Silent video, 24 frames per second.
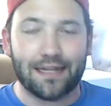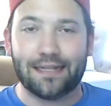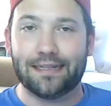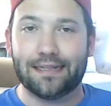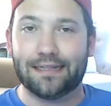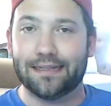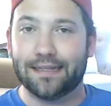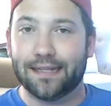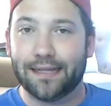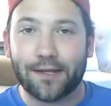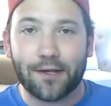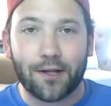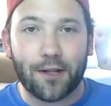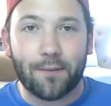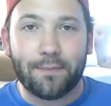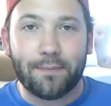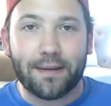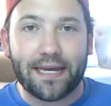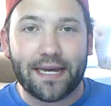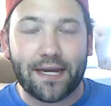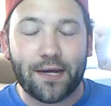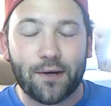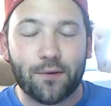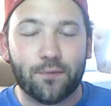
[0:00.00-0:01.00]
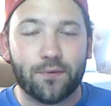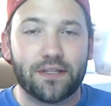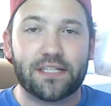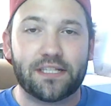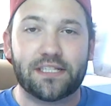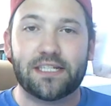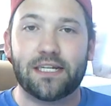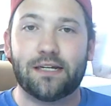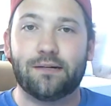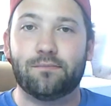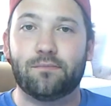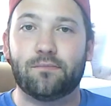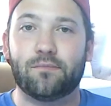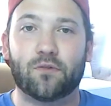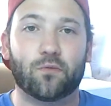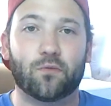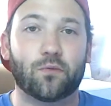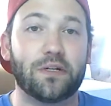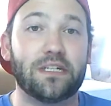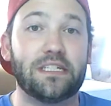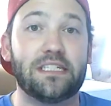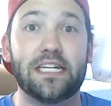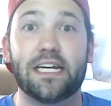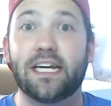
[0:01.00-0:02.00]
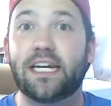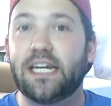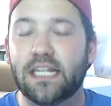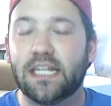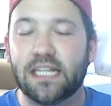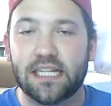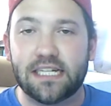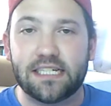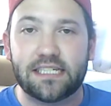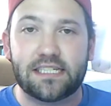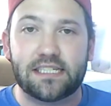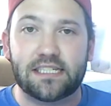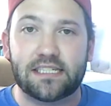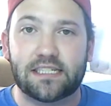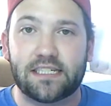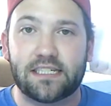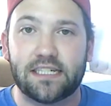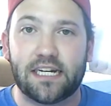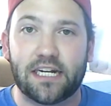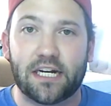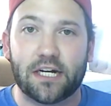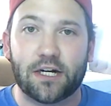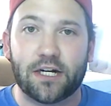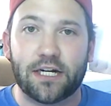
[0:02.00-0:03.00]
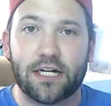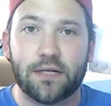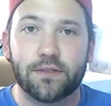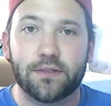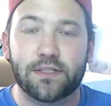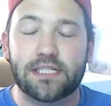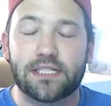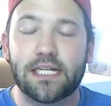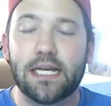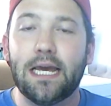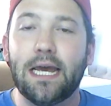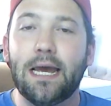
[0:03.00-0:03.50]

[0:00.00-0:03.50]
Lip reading: a little bit with some ridiculous scenarios,